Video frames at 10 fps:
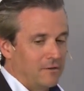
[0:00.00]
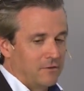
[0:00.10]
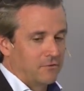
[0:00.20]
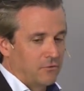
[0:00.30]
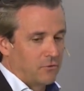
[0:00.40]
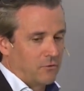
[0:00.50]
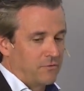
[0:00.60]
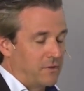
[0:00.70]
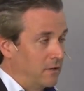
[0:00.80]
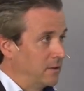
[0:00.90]
just as sort
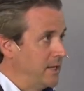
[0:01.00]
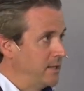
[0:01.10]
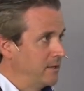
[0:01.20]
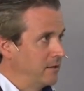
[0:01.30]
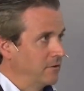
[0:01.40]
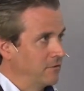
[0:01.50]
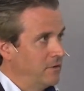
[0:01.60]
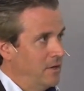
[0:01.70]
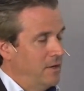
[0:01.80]
of a lead in because